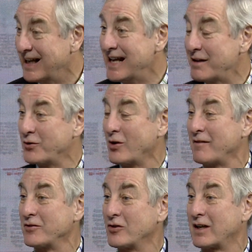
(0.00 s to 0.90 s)
If you
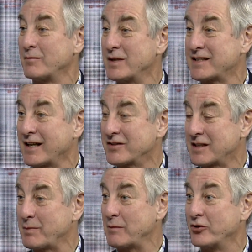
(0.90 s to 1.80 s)
have nuclear missiles
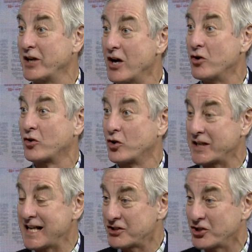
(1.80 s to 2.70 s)
that people know could
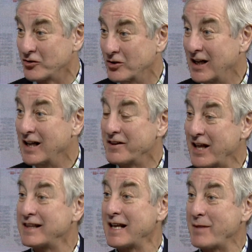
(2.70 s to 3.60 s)
hit you,
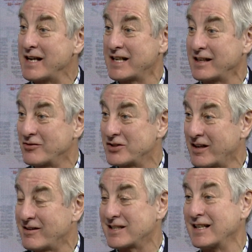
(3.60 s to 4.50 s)
then they may take you
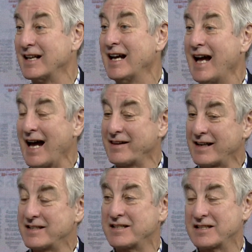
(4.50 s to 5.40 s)
seriously. And
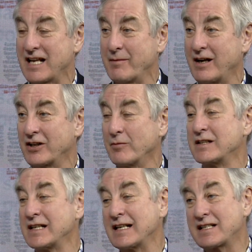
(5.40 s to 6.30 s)
that is the same
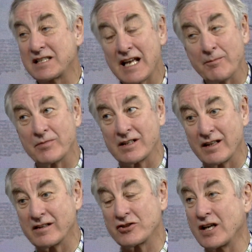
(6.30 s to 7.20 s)
argument, except
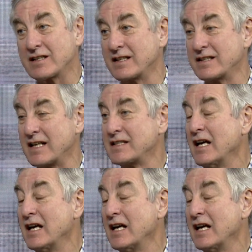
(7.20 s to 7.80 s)
that the Chancellor says,